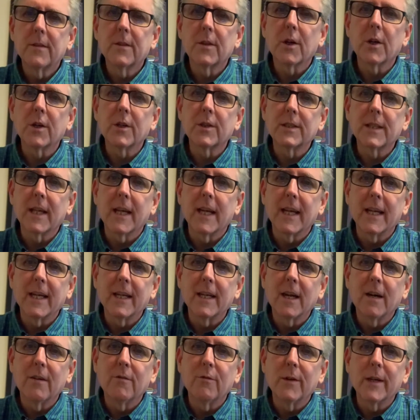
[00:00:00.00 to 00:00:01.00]
Thursday
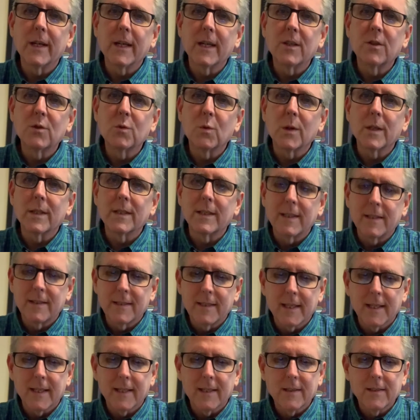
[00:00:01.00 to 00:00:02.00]
of week
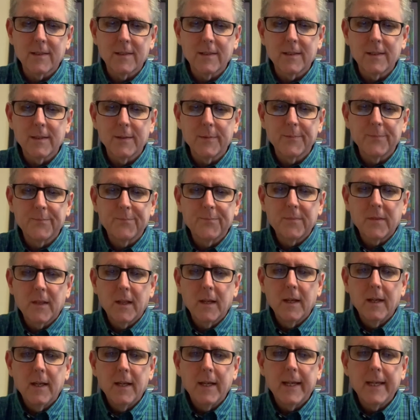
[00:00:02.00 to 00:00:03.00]
26.
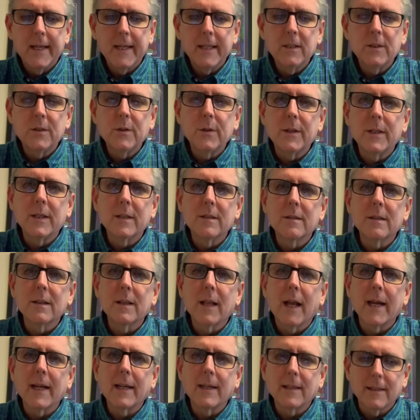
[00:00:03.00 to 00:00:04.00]
Into his
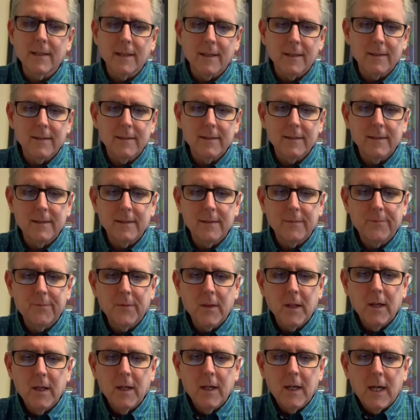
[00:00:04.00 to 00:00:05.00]
likeness.
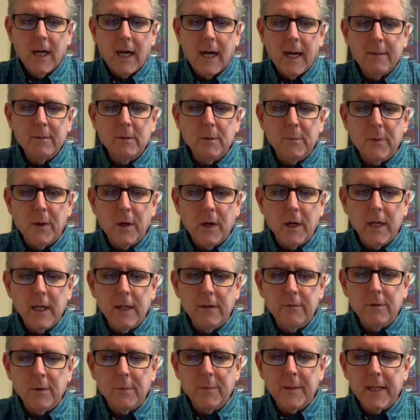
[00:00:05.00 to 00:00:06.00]
I am departing
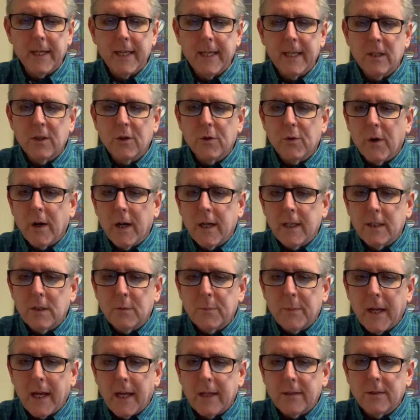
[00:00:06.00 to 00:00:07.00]
from the in Christ
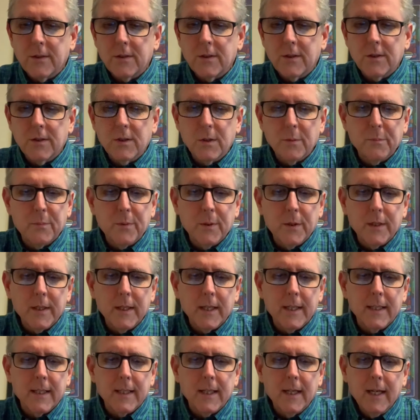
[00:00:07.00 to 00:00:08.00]
passages to put
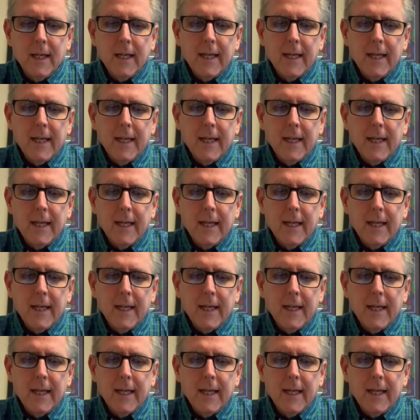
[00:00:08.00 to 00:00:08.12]
an,